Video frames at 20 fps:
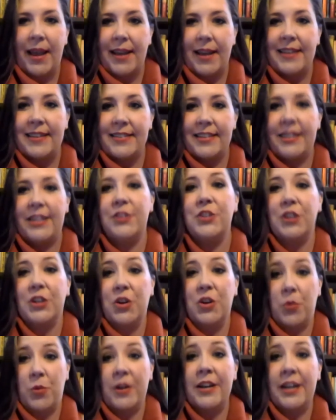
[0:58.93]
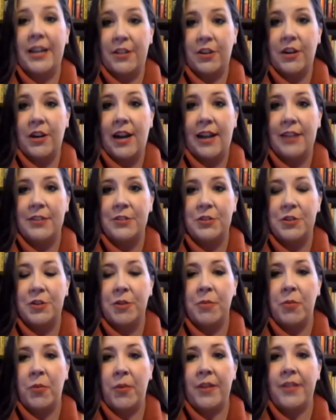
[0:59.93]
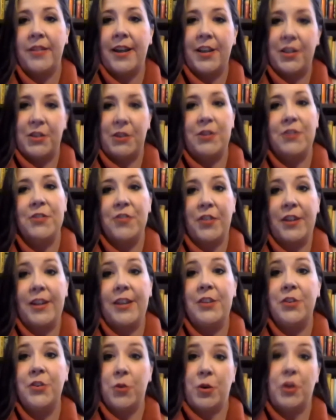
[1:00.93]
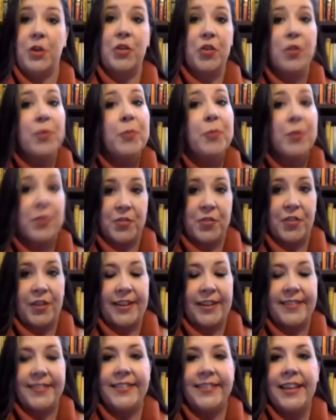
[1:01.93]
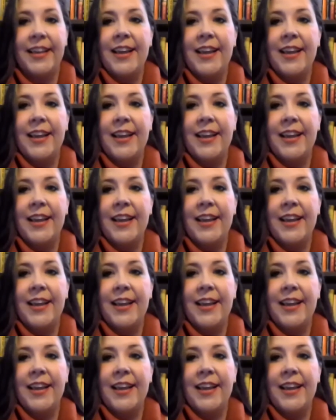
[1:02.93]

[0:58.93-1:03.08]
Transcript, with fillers: intend to coordinate their costume with either a friend or a group of friends.